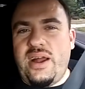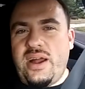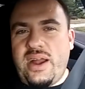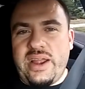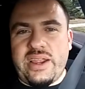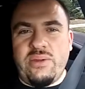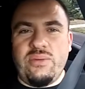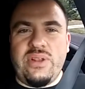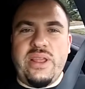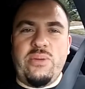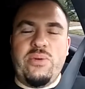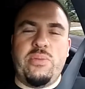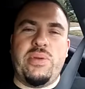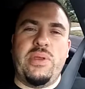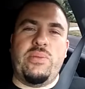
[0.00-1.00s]
I can relate
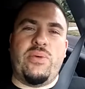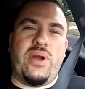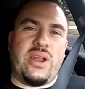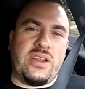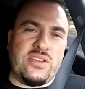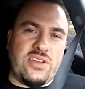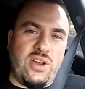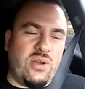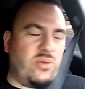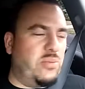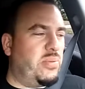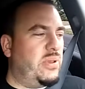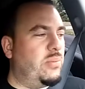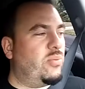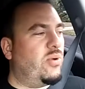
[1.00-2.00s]
with people. I can talk with
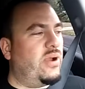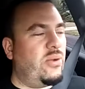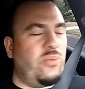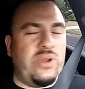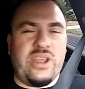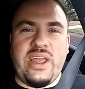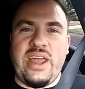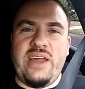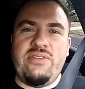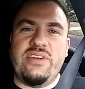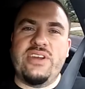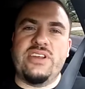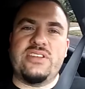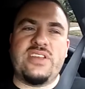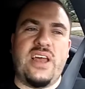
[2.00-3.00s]
people. We can have a
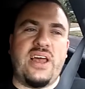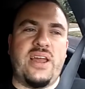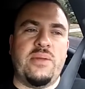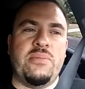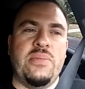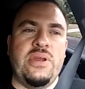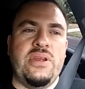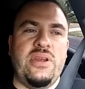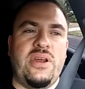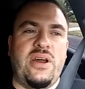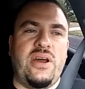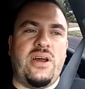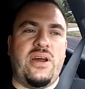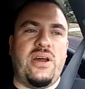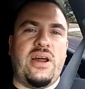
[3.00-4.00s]
good time.
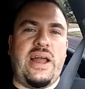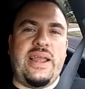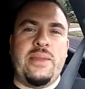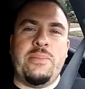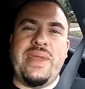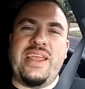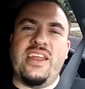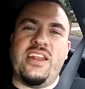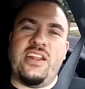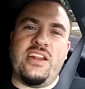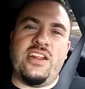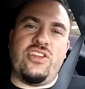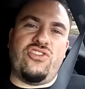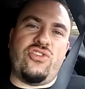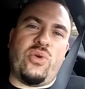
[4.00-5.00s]
I can make it an
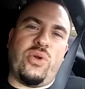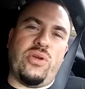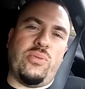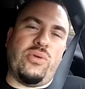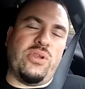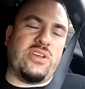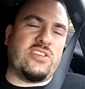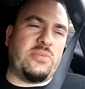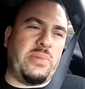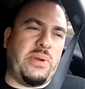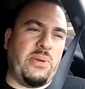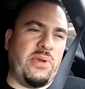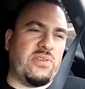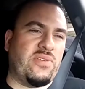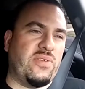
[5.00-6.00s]
enjoyable
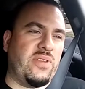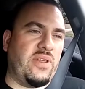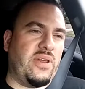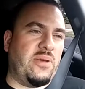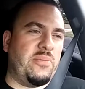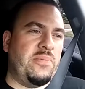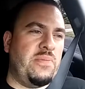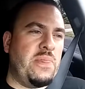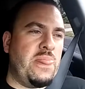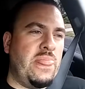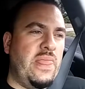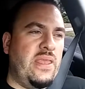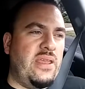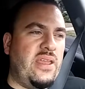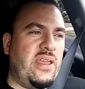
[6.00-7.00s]
experience for them.
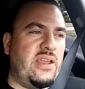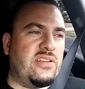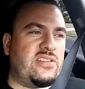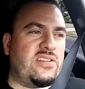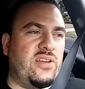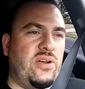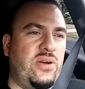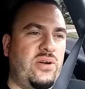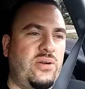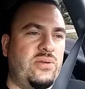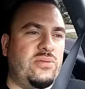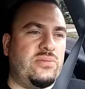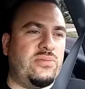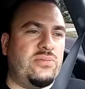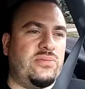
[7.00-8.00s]
And
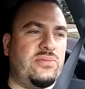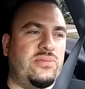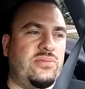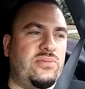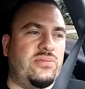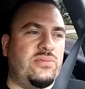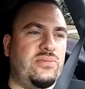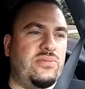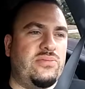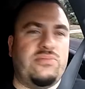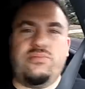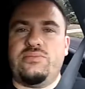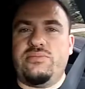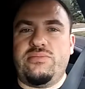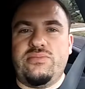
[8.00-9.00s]
so
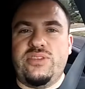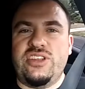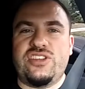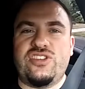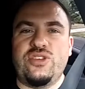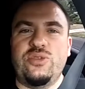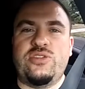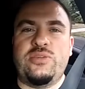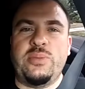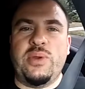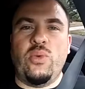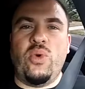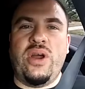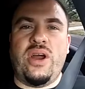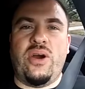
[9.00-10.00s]
this suits me
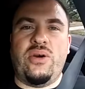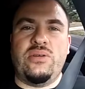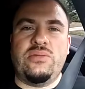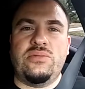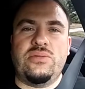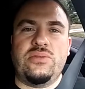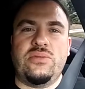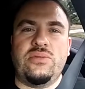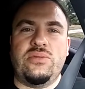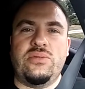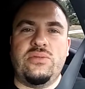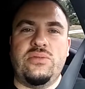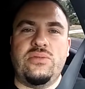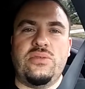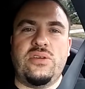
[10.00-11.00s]
well
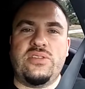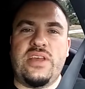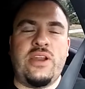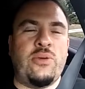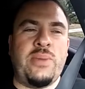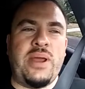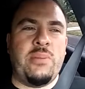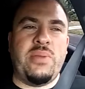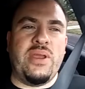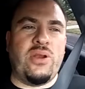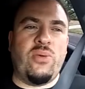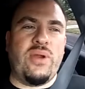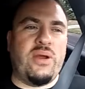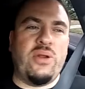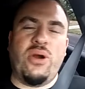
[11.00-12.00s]
because I don't mind being
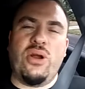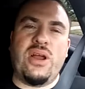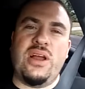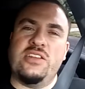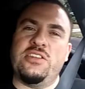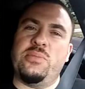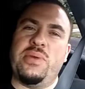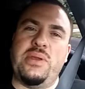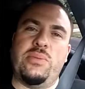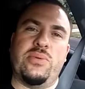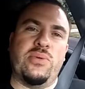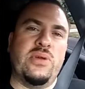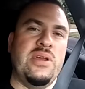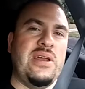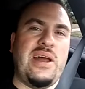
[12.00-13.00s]
around all kinds of
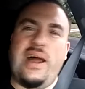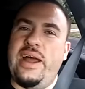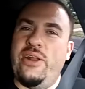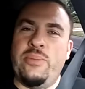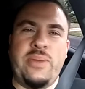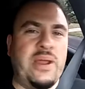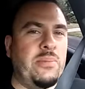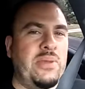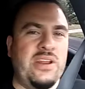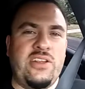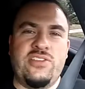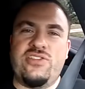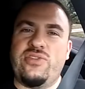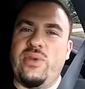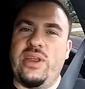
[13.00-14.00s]
people. I don't mind
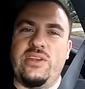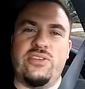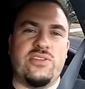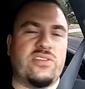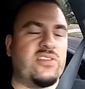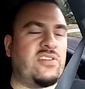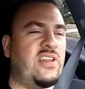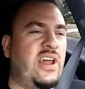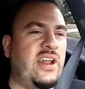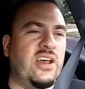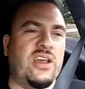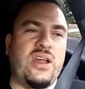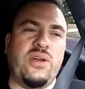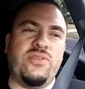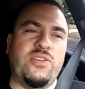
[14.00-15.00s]
meeting strangers. It's not
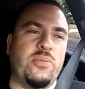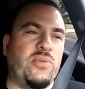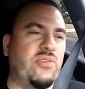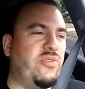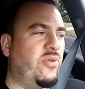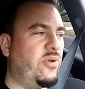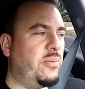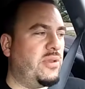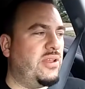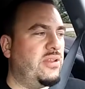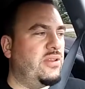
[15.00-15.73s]
uncomfortable for me.